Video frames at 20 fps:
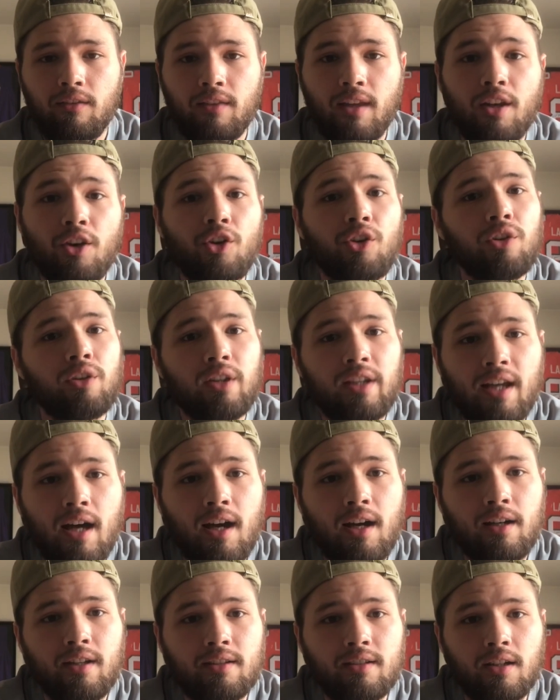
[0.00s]
then early
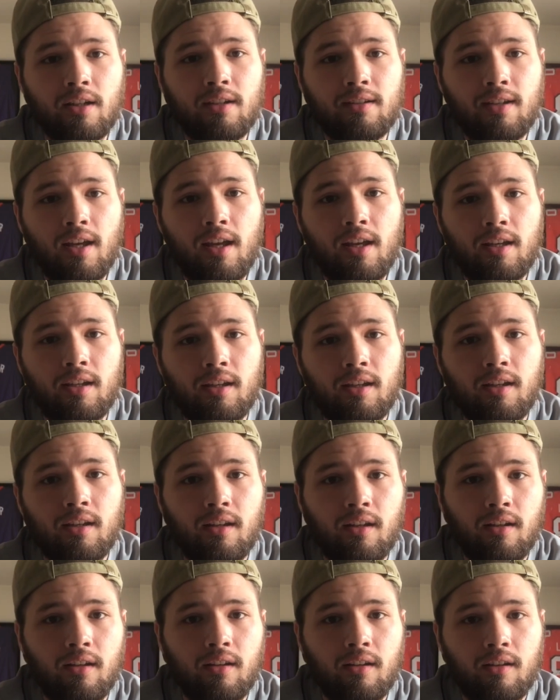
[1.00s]
on it's going to take
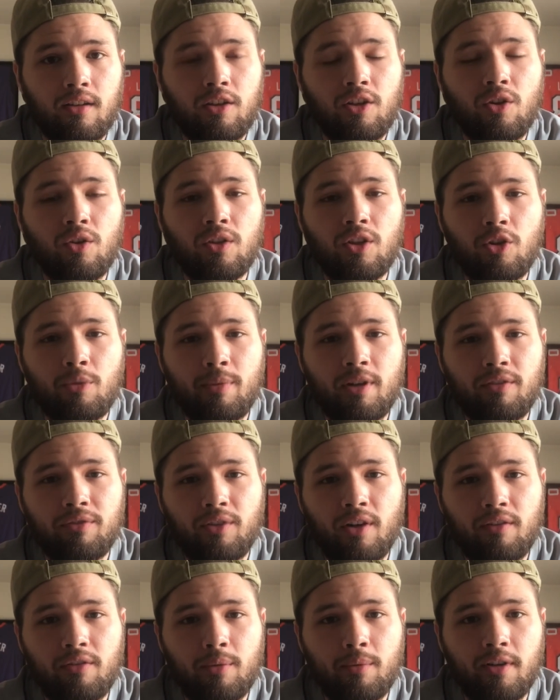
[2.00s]
a little bit
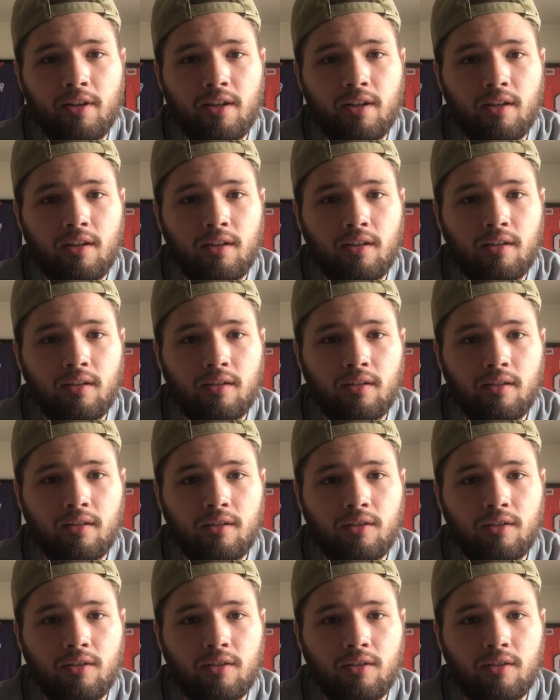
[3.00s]
for everybody to